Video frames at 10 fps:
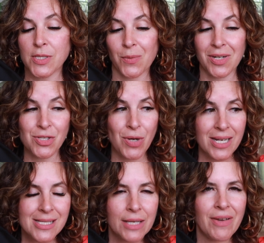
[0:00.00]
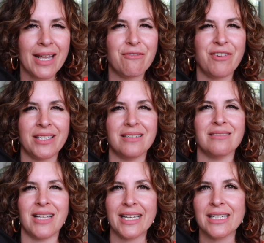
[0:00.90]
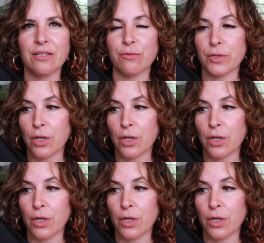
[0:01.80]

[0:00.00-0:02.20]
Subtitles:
So I'm gonna try to see if I can find a lining for